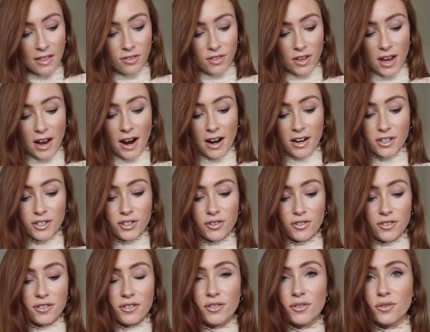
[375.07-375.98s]
They are
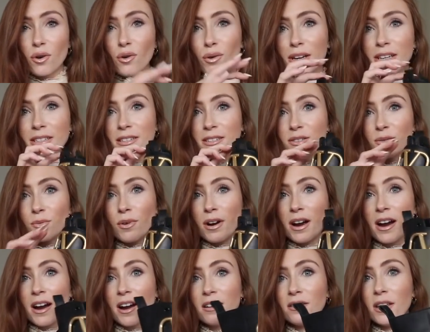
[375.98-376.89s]
just so easy to
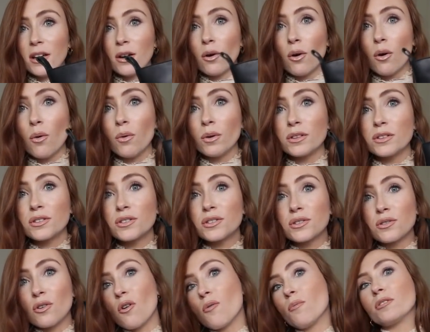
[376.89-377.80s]
wear. They go with
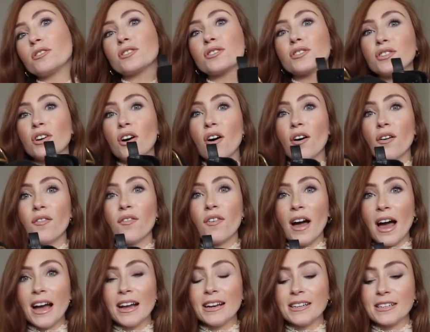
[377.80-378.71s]
so much stuff.
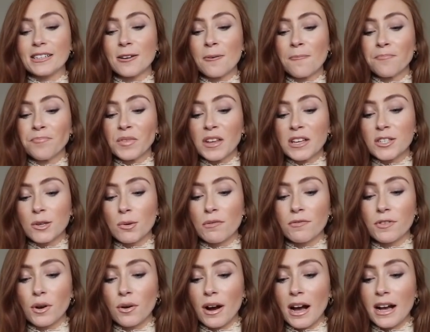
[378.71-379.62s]
And some
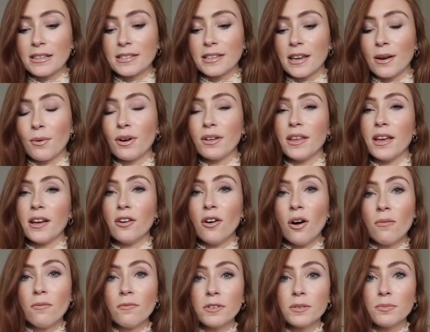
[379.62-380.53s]
of you are asking, were they
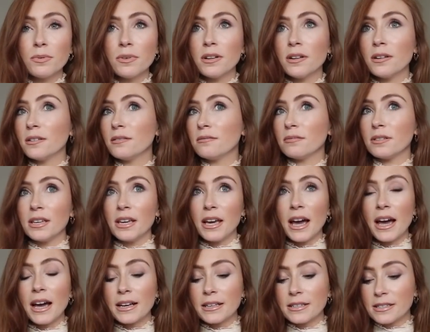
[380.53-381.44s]
comfortable?
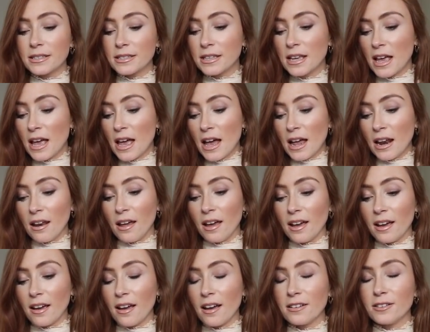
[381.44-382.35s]
Yes.
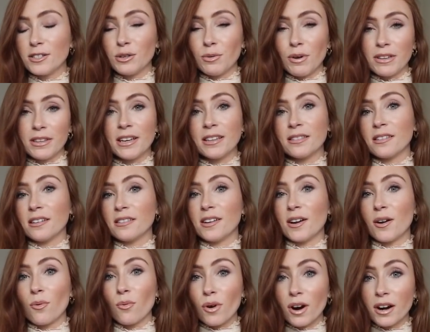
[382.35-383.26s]
Like, do I think that
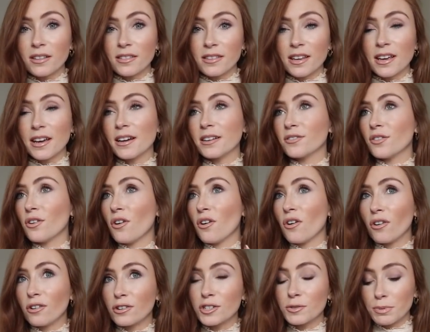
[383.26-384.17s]
they're worth it?
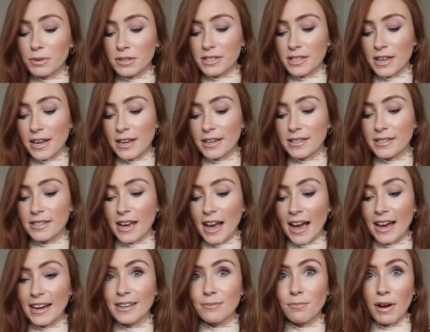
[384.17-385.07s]
100%.
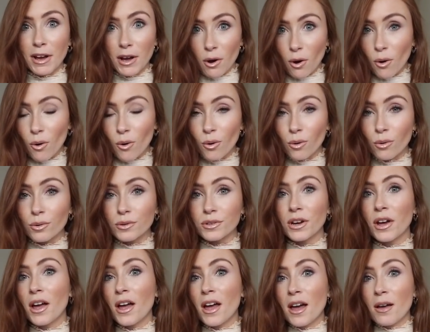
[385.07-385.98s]
And my
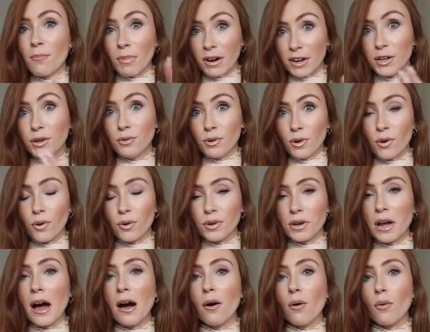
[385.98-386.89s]
code, my new code
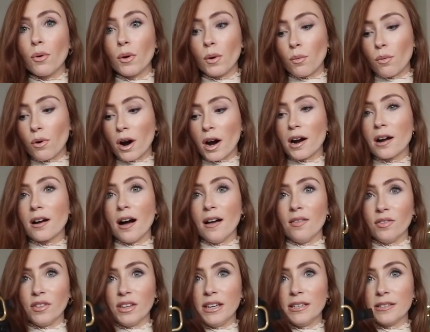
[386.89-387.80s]
now, will work
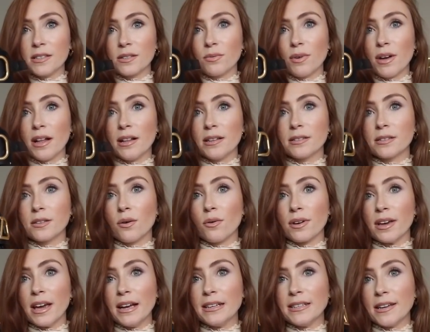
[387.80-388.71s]
on these as well.
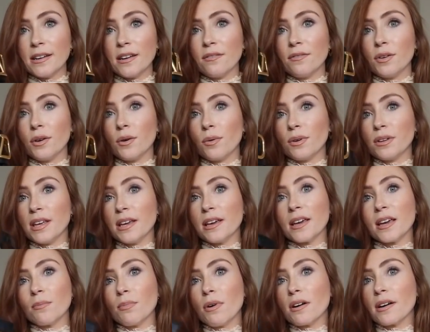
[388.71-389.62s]
So in case any of you were
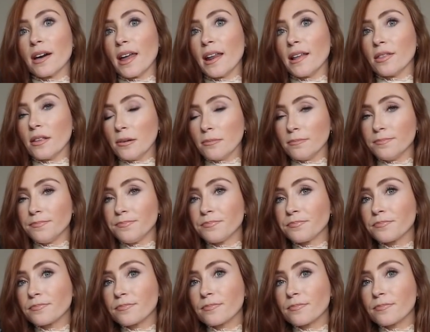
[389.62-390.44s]
thinking about getting them